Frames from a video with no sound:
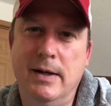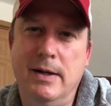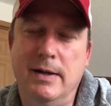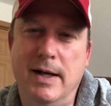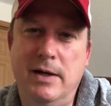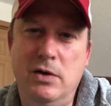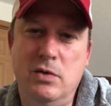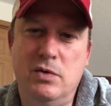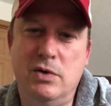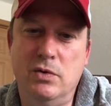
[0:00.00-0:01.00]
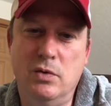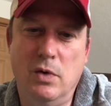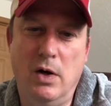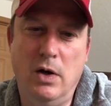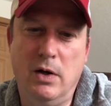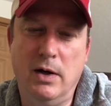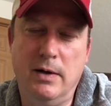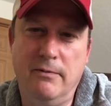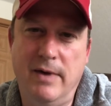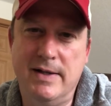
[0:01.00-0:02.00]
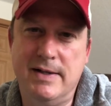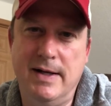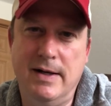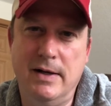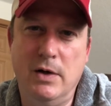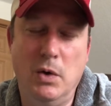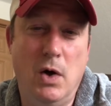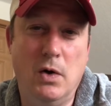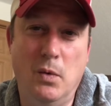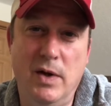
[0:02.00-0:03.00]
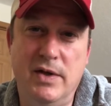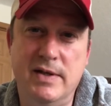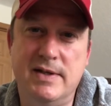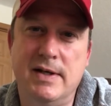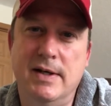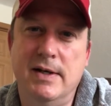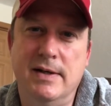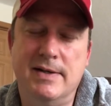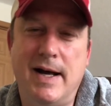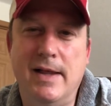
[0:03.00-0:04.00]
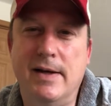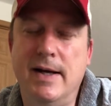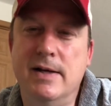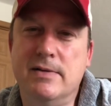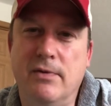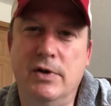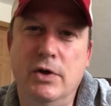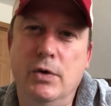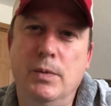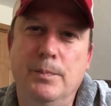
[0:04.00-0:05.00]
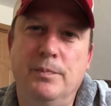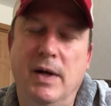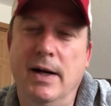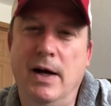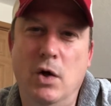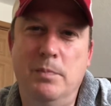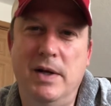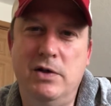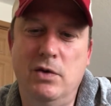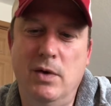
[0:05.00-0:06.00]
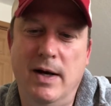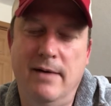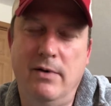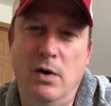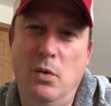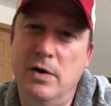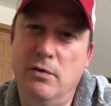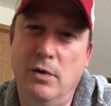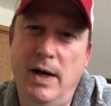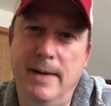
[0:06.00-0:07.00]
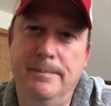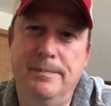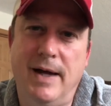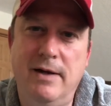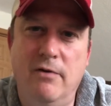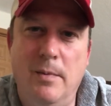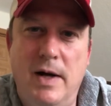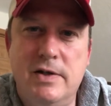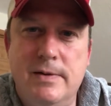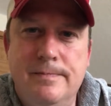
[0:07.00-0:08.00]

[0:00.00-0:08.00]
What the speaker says: Thank you to all our vets that are no longer with us. This holiday is for you. And I hope that you have a wonderful night. Thank you very much.